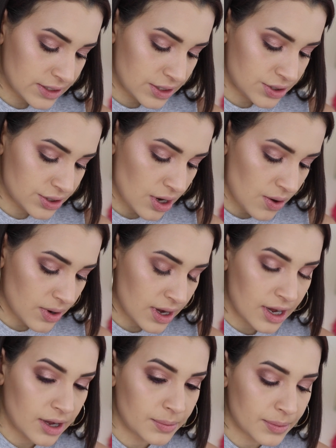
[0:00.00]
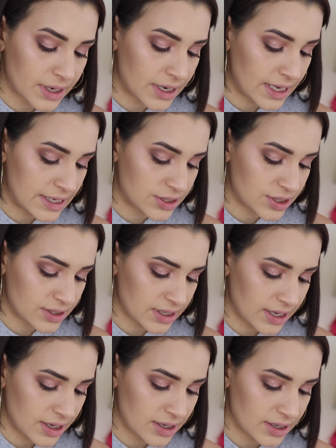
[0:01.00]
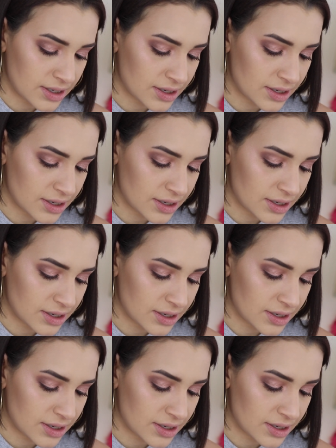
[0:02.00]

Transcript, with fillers: it to show up, but it's just like,